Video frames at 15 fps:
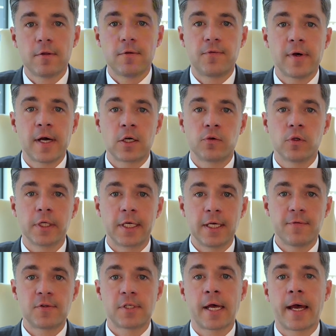the federal
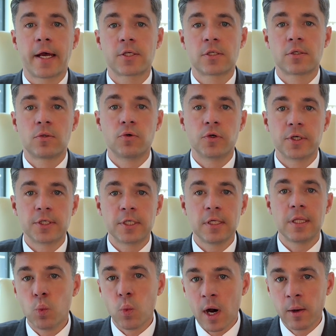gift tax could
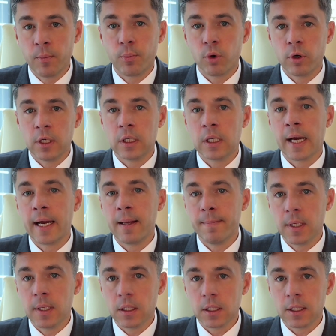exceed
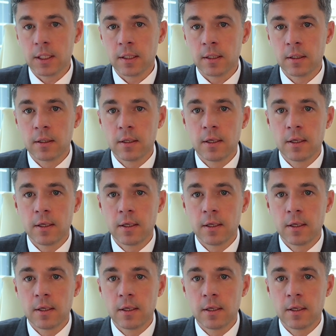$1.9 million.